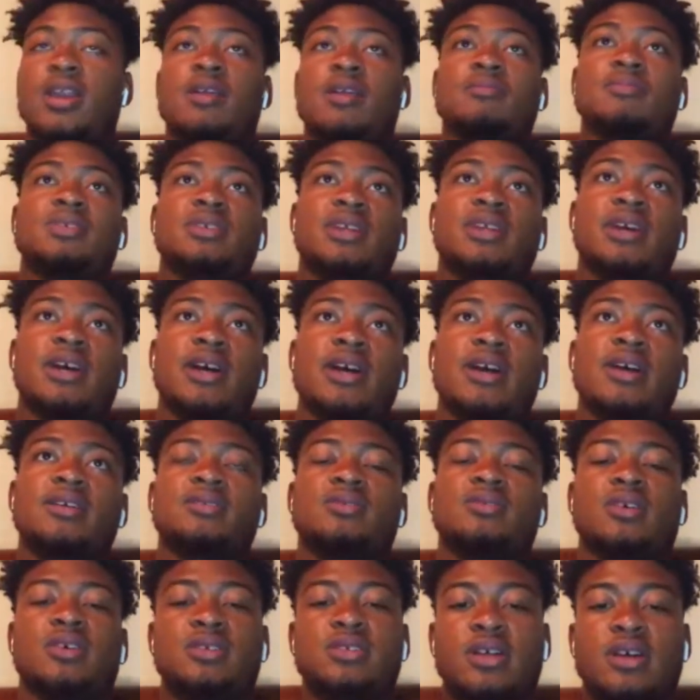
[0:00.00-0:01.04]
came to that.
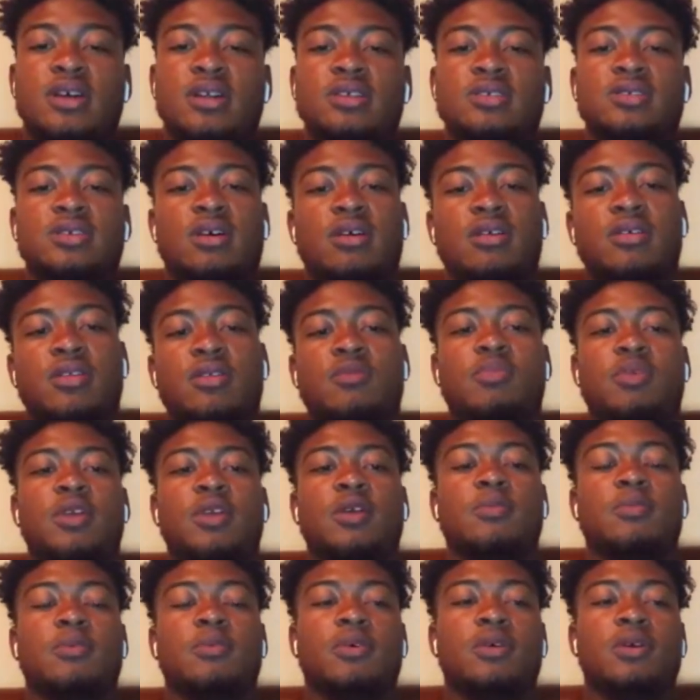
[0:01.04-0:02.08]
So I started talking to
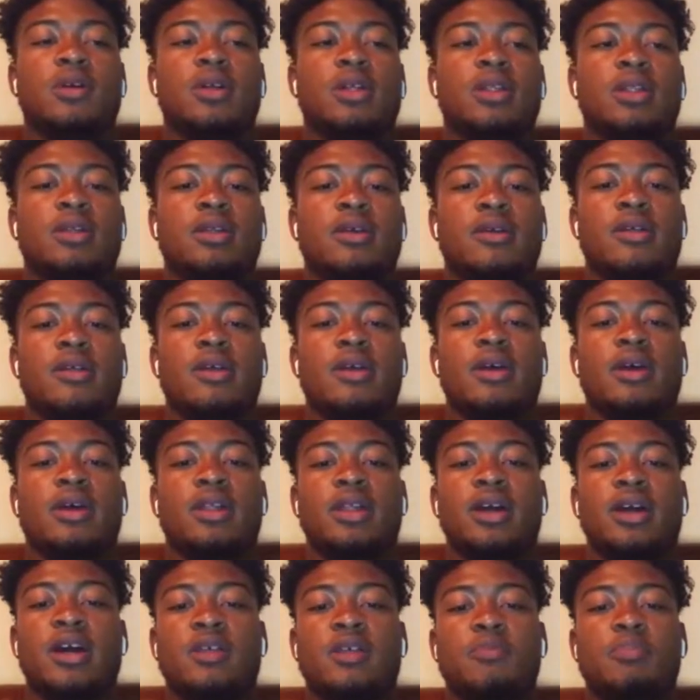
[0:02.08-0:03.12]
people, and a
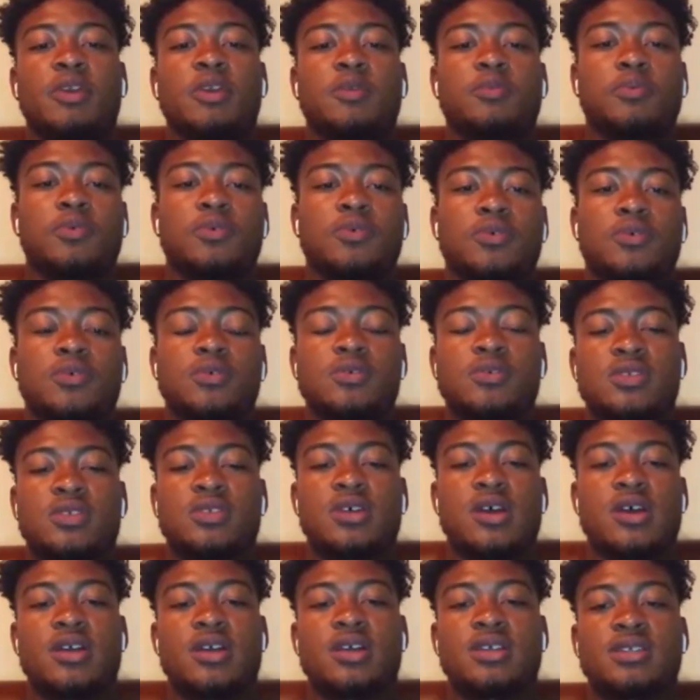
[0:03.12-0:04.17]
lot of people
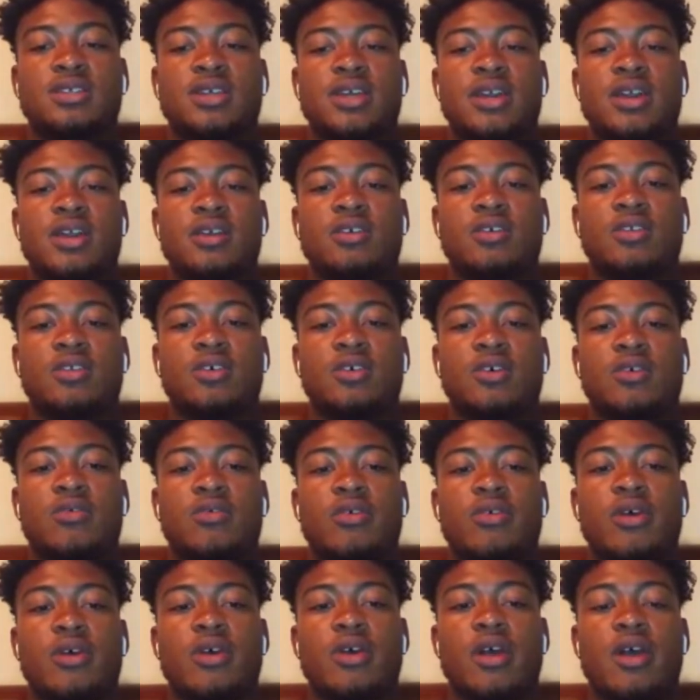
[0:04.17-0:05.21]
started saying,
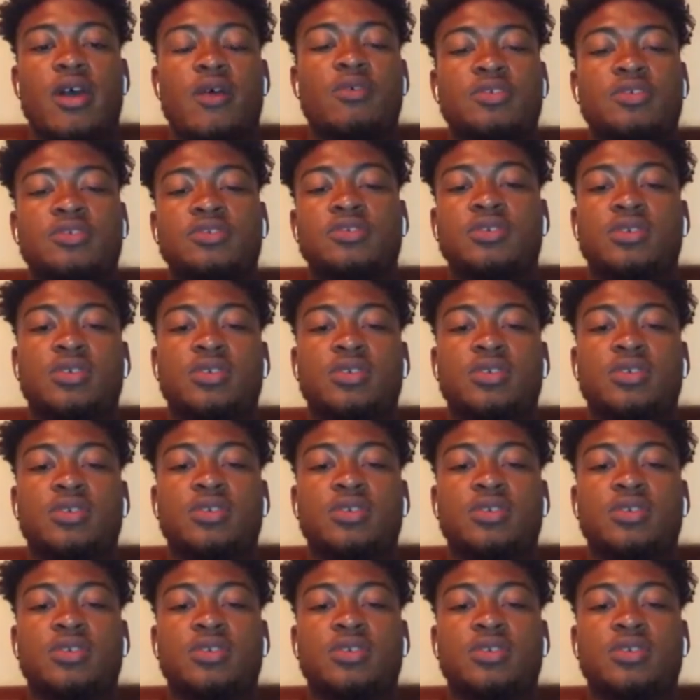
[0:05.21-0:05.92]
I want you to